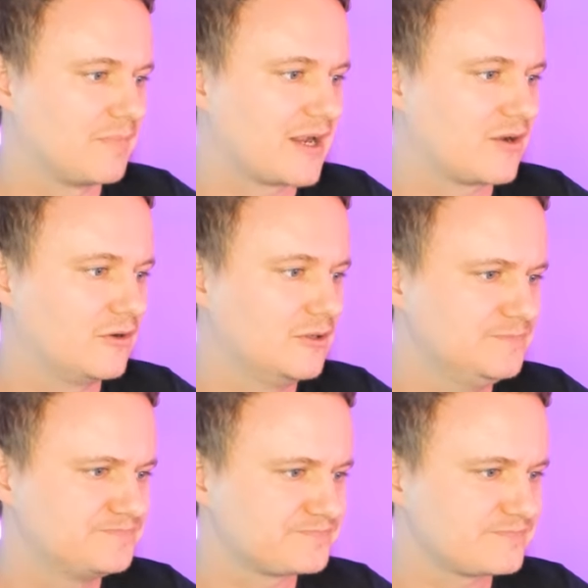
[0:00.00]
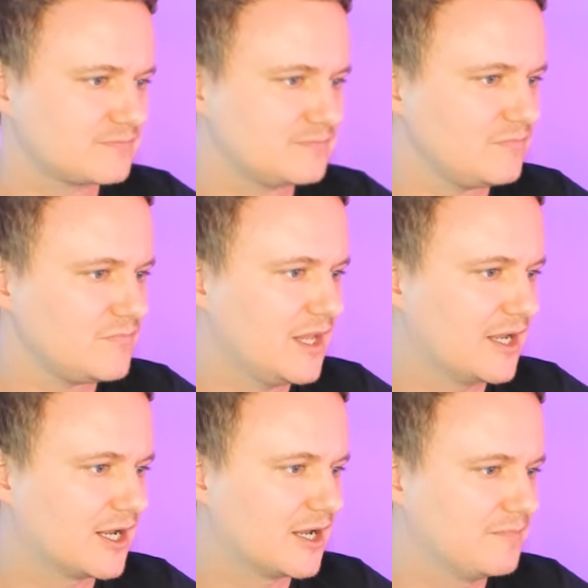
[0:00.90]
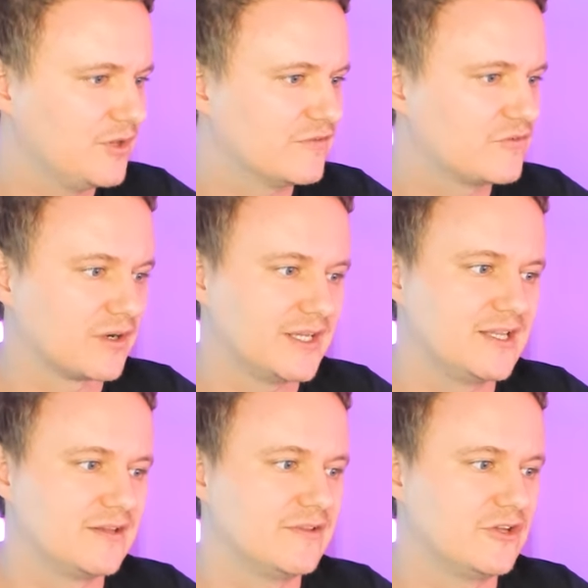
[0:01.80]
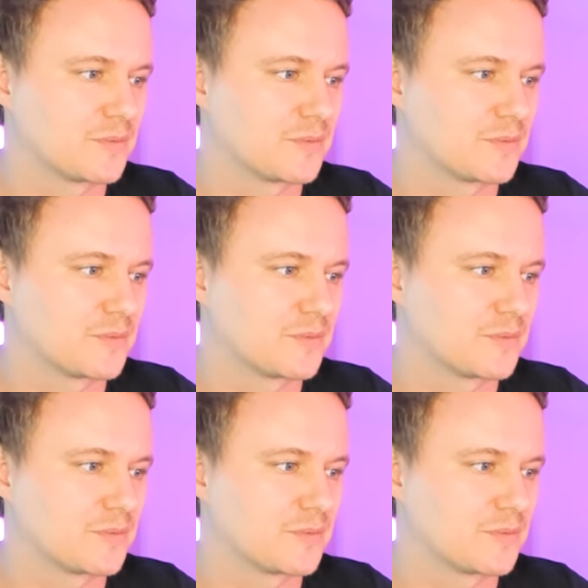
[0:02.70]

back on. Um, you've got here the